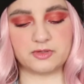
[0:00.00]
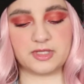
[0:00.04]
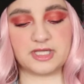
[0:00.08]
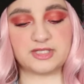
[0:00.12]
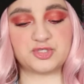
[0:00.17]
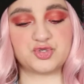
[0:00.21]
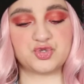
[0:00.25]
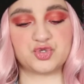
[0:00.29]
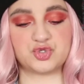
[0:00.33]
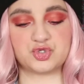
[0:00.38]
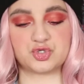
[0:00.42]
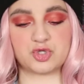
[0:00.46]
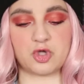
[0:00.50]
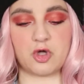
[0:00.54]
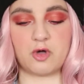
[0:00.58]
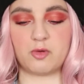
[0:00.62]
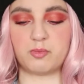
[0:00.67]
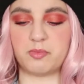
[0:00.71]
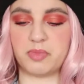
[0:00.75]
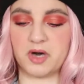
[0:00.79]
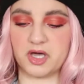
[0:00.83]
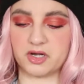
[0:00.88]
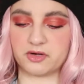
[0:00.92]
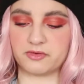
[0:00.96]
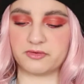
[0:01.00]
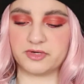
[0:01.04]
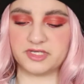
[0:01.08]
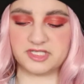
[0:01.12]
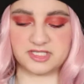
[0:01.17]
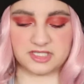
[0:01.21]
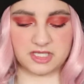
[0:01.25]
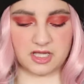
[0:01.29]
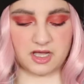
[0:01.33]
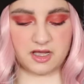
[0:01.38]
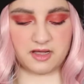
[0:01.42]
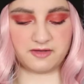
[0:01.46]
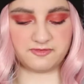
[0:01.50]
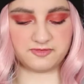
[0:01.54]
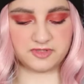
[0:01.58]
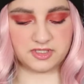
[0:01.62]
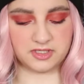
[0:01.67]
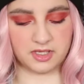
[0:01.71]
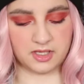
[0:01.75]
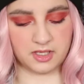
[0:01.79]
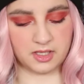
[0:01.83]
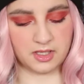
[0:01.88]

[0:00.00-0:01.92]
It's so buttery soft,